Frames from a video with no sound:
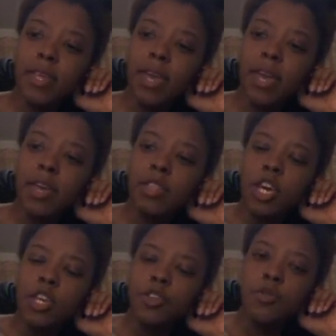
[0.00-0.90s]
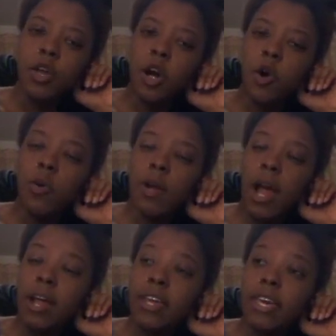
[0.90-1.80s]
And
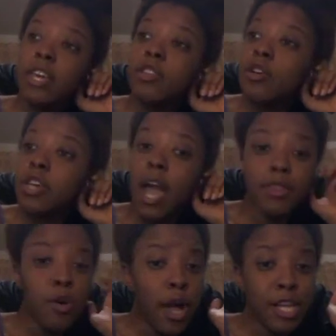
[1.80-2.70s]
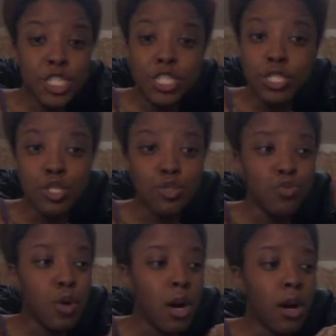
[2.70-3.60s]
Cayenne, y'all know how she do,